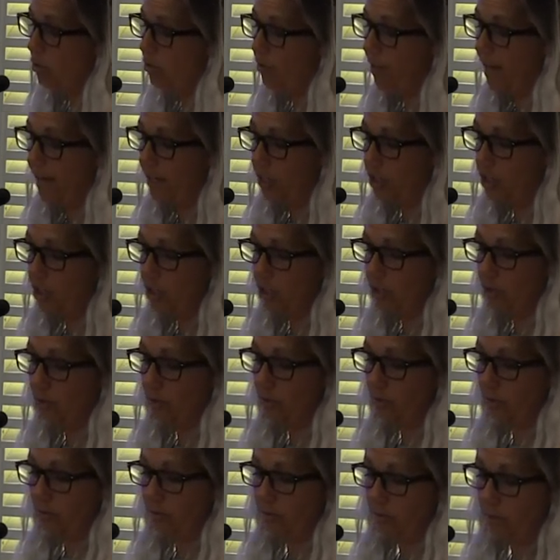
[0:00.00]
Youth
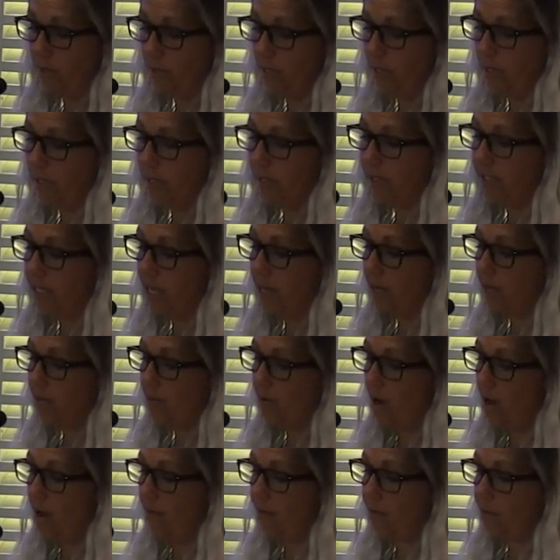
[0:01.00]
Action, the South
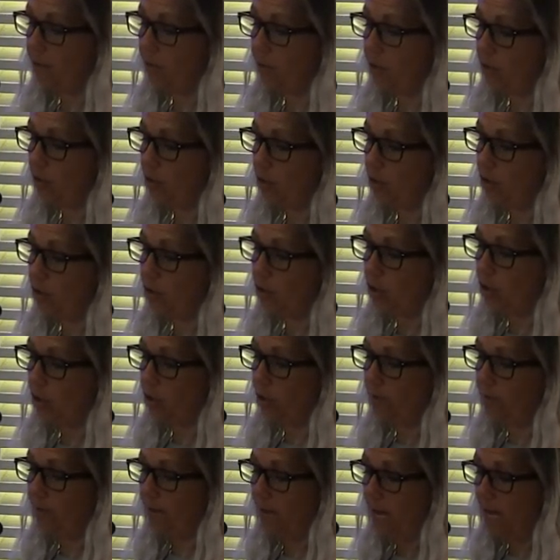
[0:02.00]
Grafton New
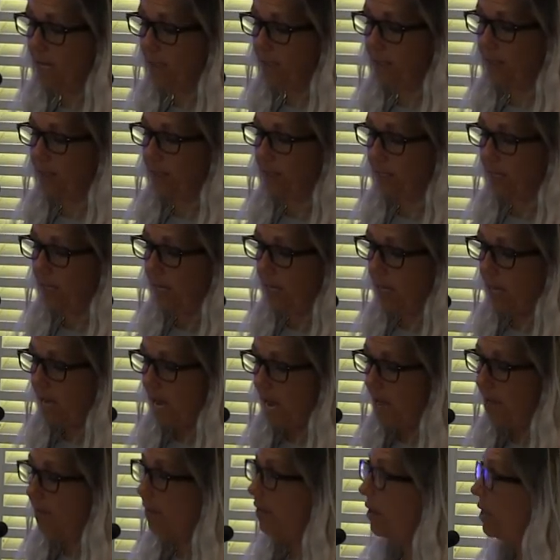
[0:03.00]
School of Arts,
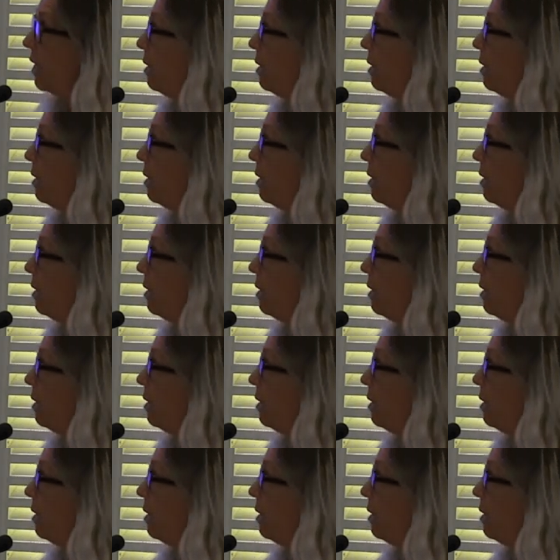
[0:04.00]
and the